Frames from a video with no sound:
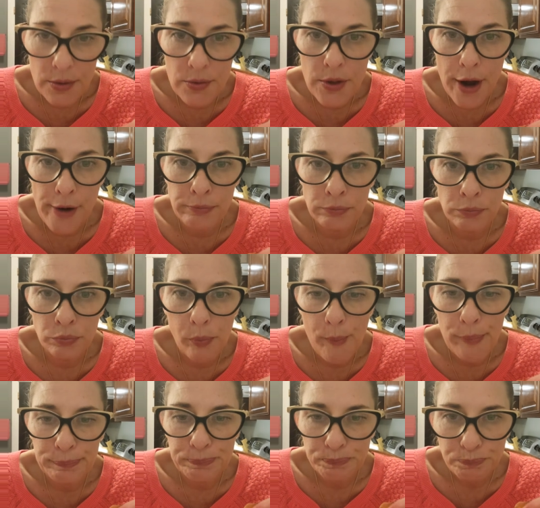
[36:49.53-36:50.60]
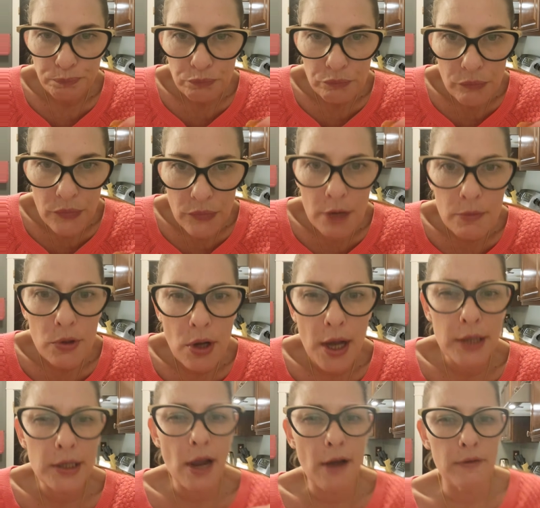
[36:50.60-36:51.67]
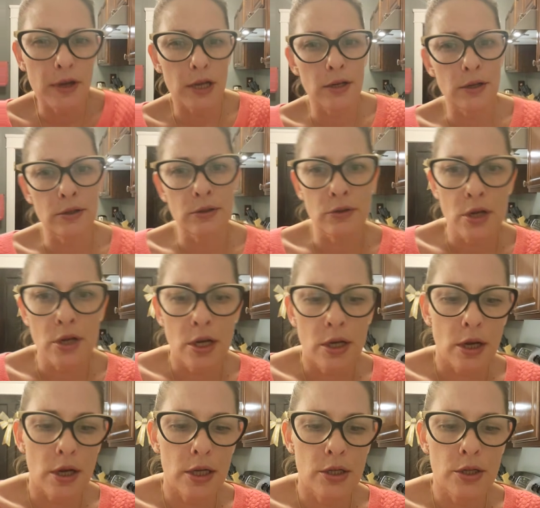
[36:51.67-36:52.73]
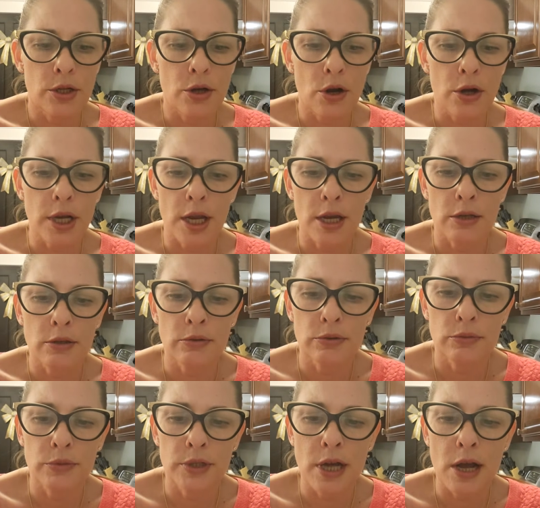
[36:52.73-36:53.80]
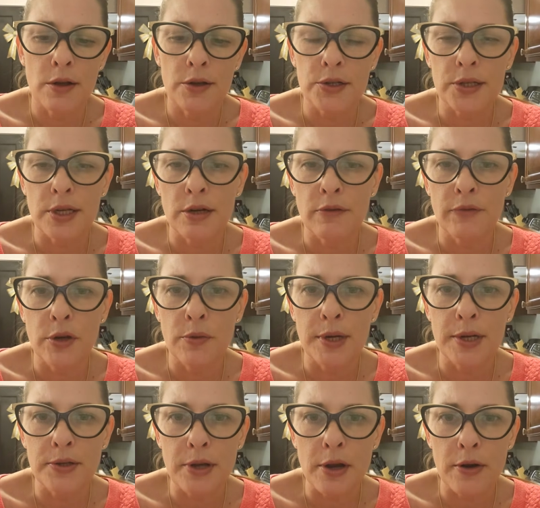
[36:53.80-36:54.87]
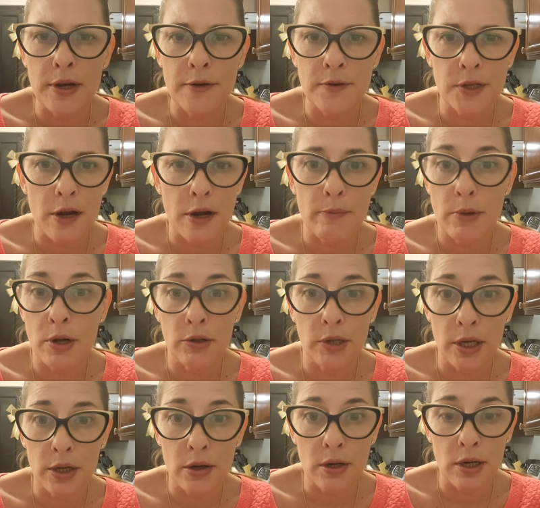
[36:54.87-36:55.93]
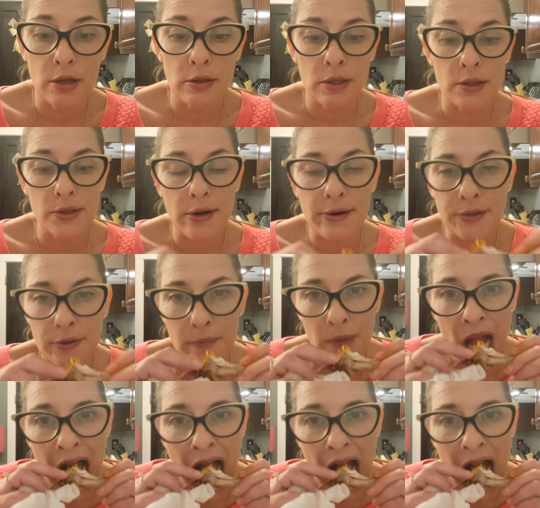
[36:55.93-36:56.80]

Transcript: thing. I'm glad Kevin got into cooking. When Alex said a few weeks ago he was up all night cooking, that's awesome.